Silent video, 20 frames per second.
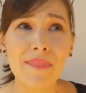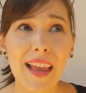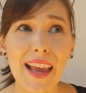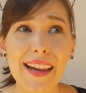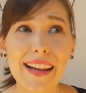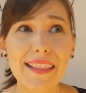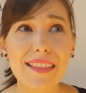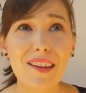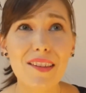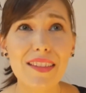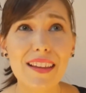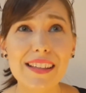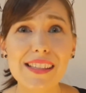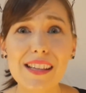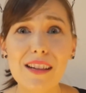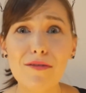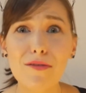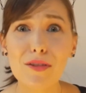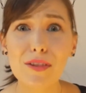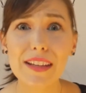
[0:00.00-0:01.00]
And I thought that
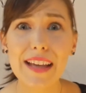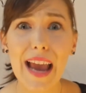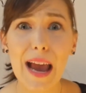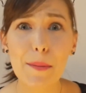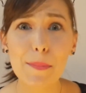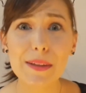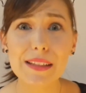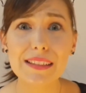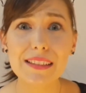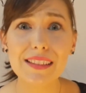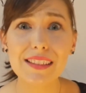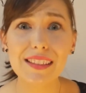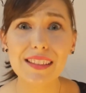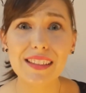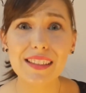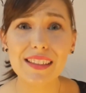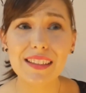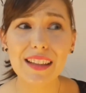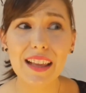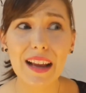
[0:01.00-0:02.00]
stuff only happened
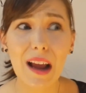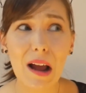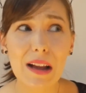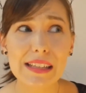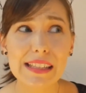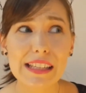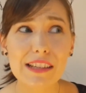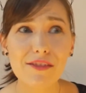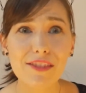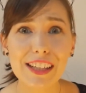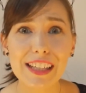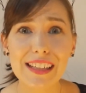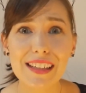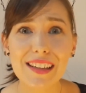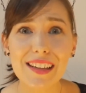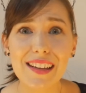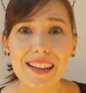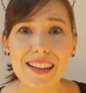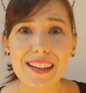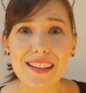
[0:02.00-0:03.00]
like on
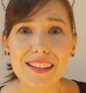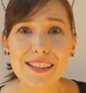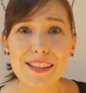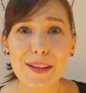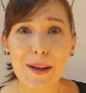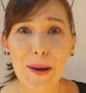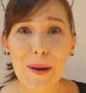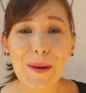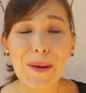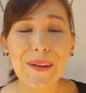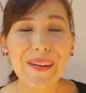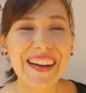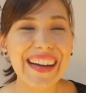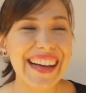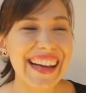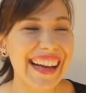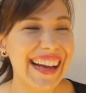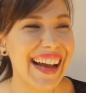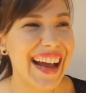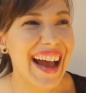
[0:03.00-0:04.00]
TV. So
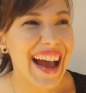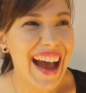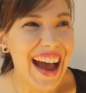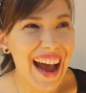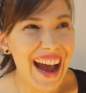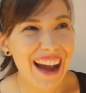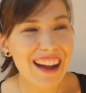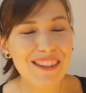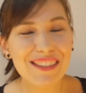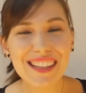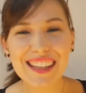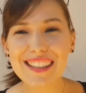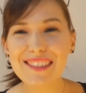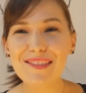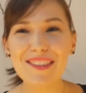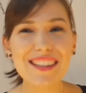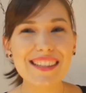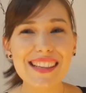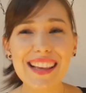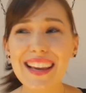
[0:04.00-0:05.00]
I just
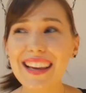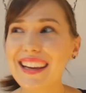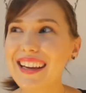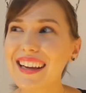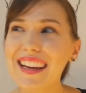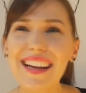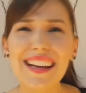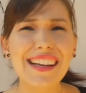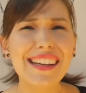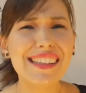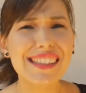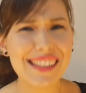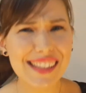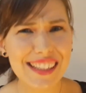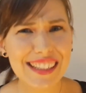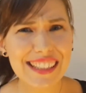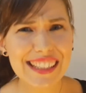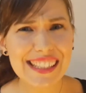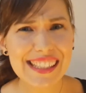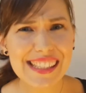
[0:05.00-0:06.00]
was like,
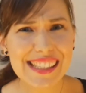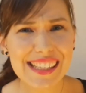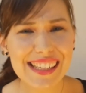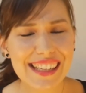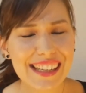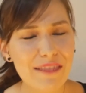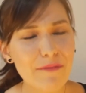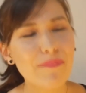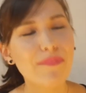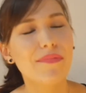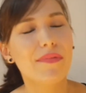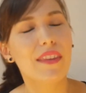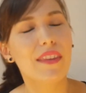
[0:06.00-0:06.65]
seriously?